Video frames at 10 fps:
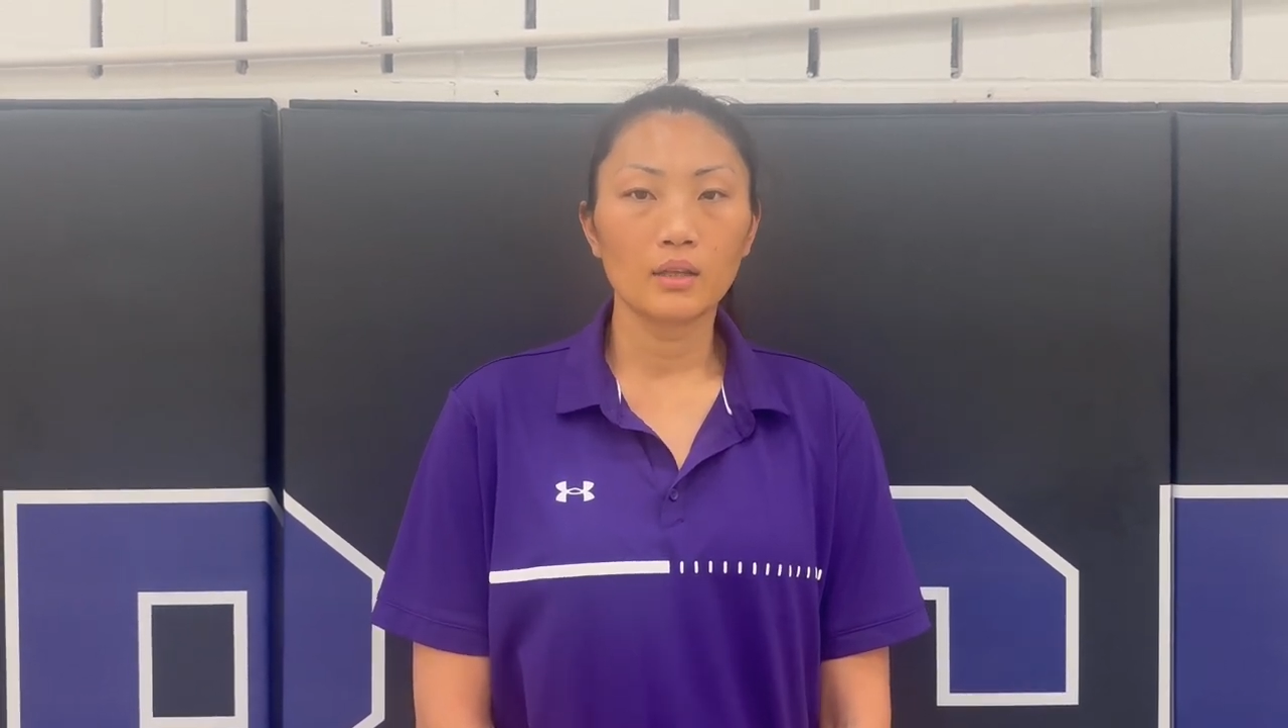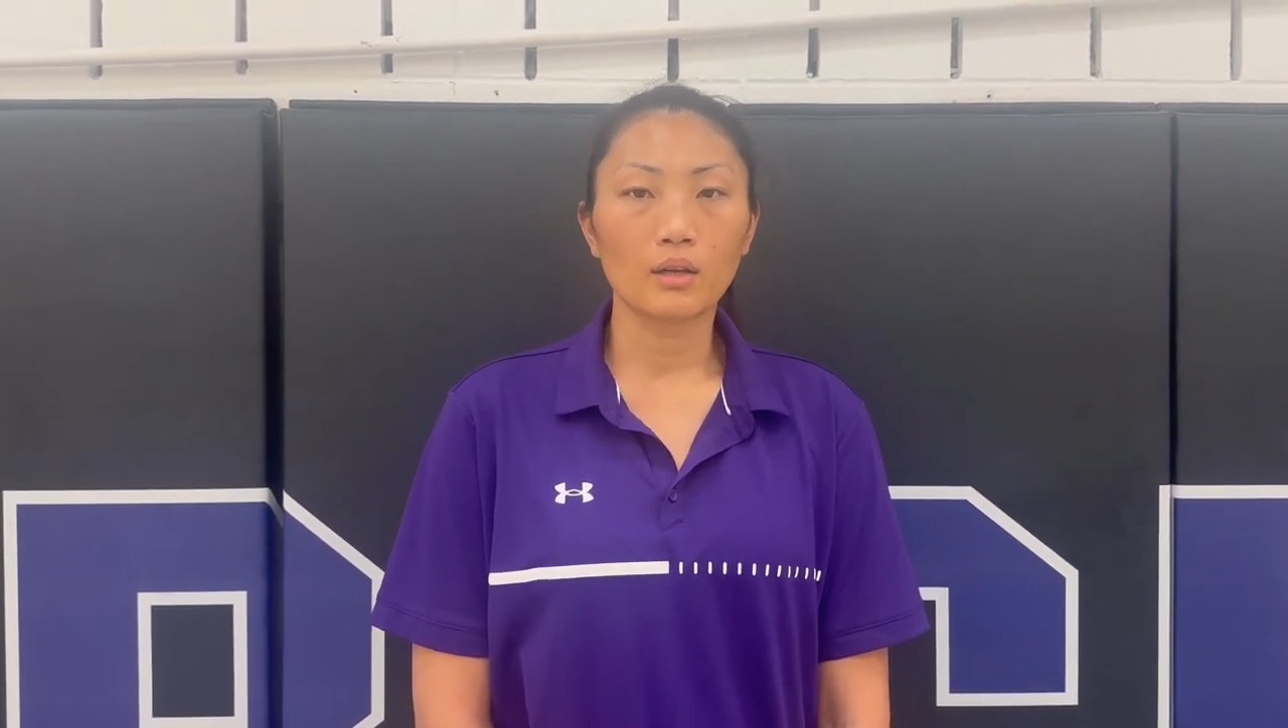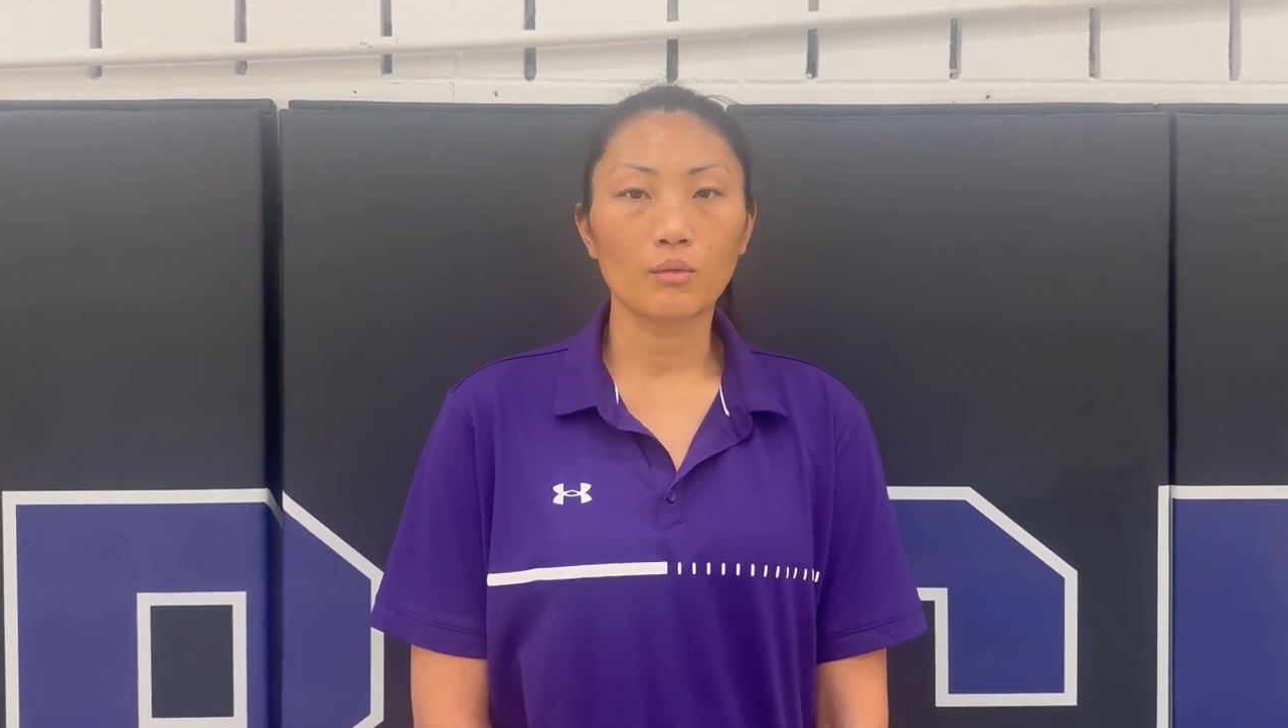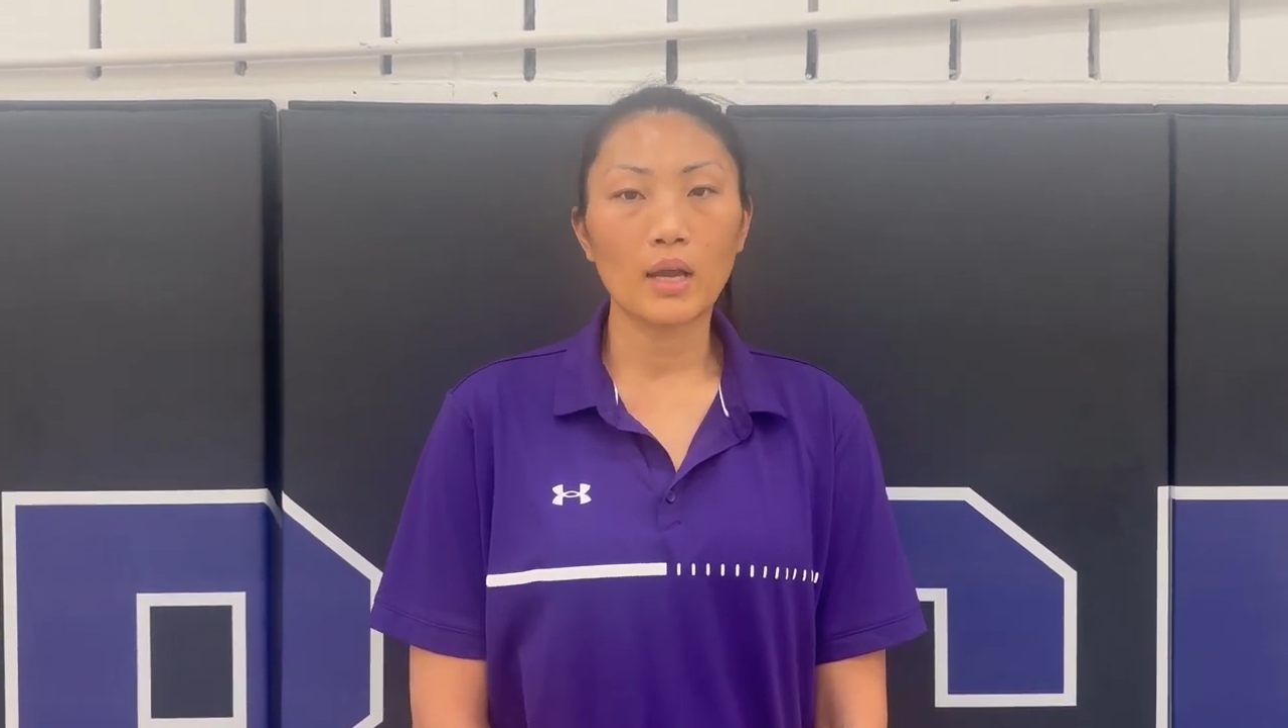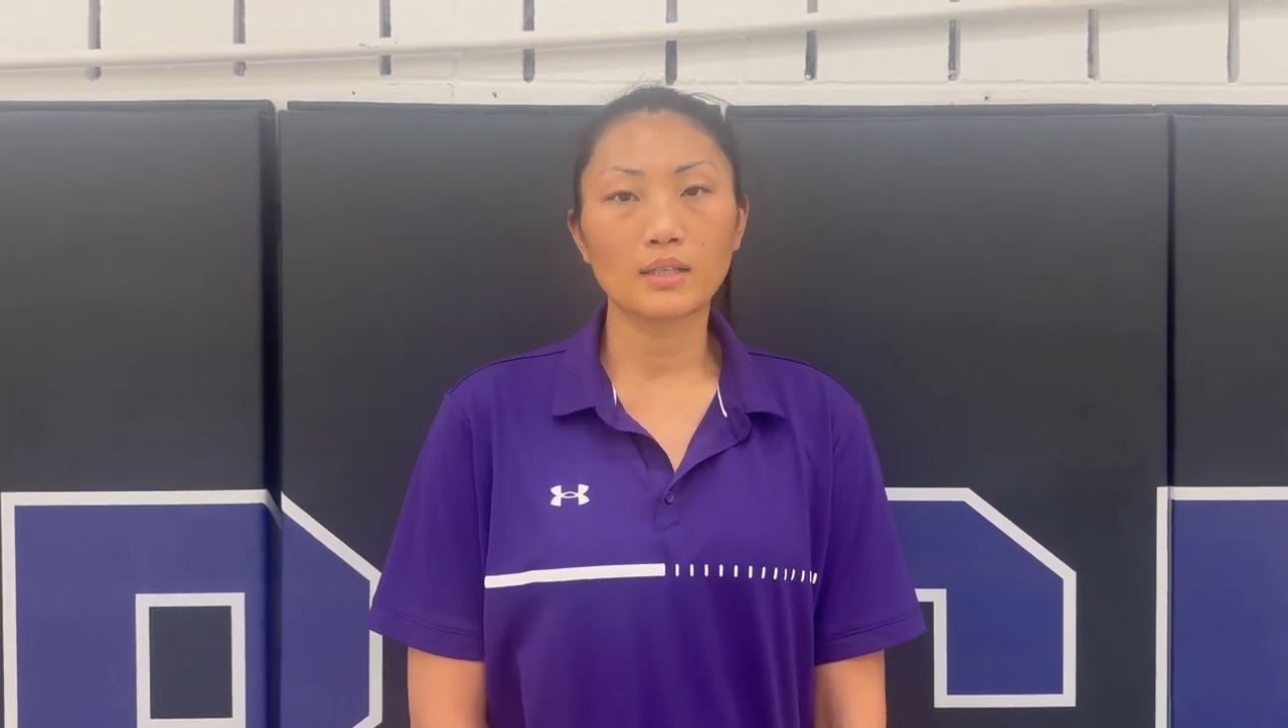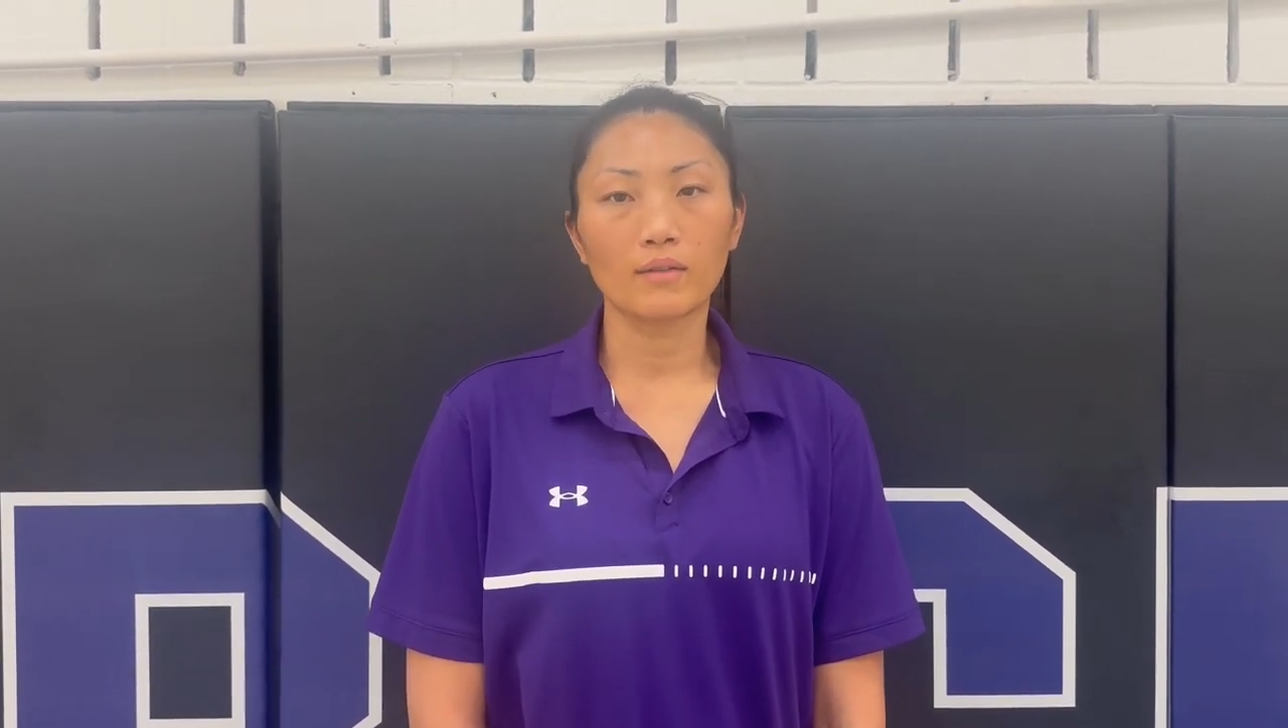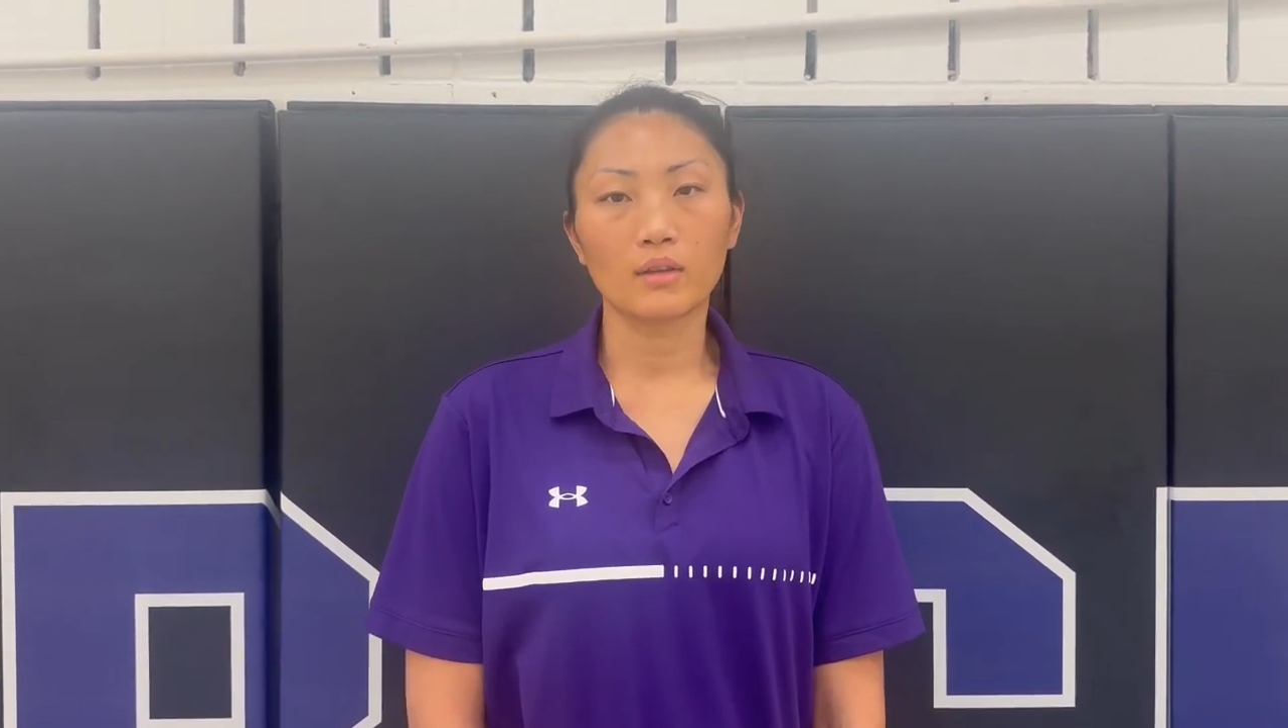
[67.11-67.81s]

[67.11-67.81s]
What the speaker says: the rest of